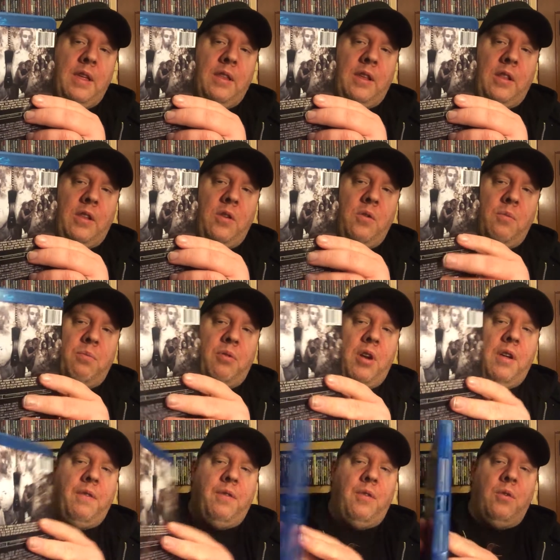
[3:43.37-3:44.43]
Like they do
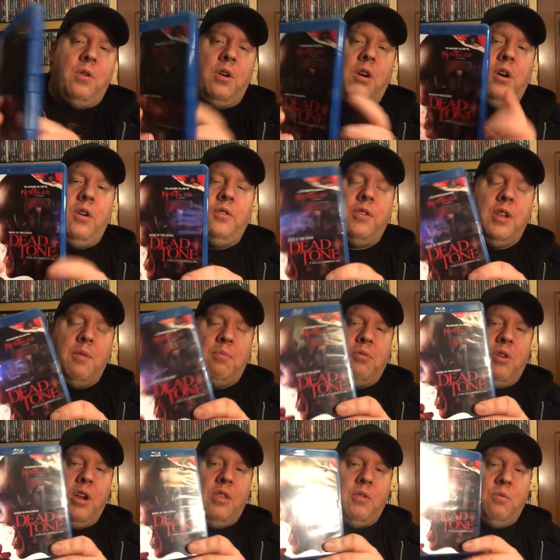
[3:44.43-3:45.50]
prank phone calls and they
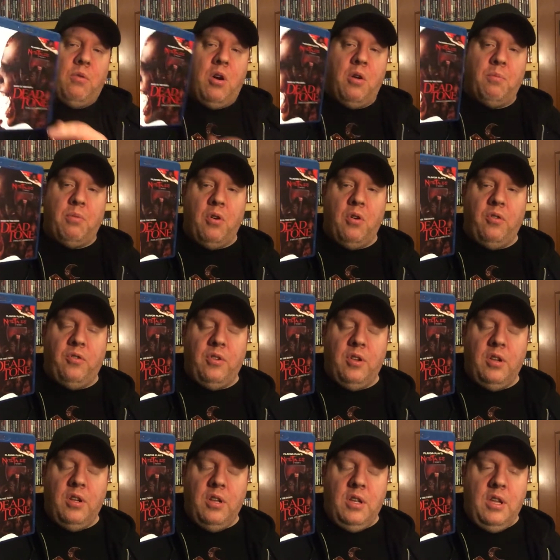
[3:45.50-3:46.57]
prank the wrong
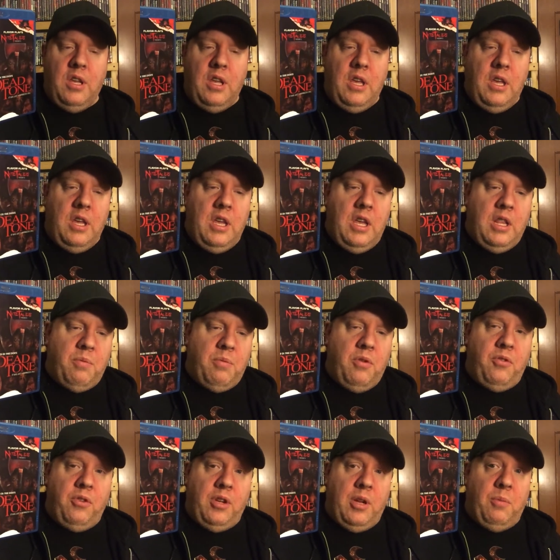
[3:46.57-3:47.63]
person. And the
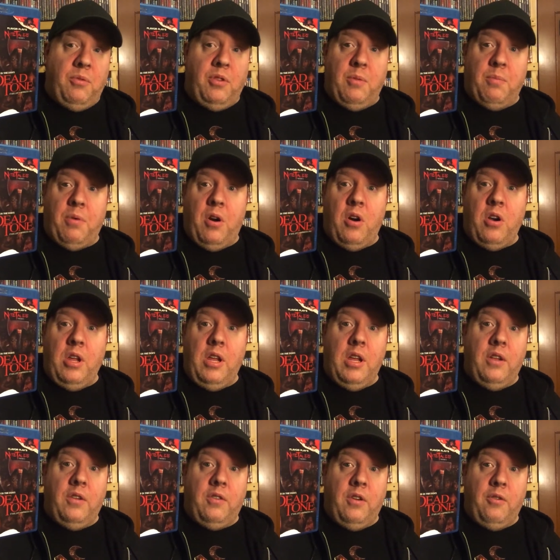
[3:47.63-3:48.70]
person comes to the party
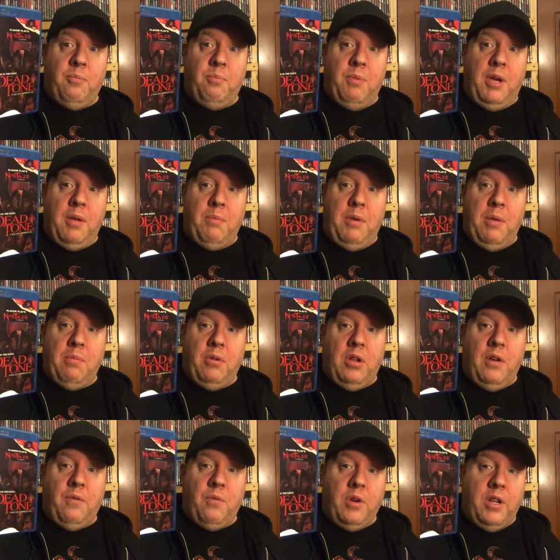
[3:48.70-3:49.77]
and starts picking people
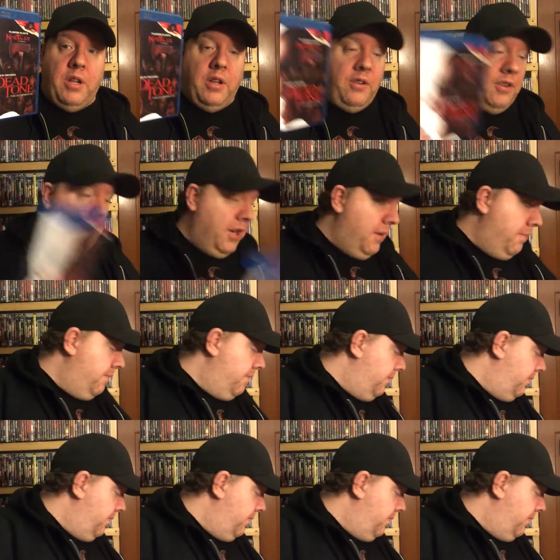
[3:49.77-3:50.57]
off one at a time.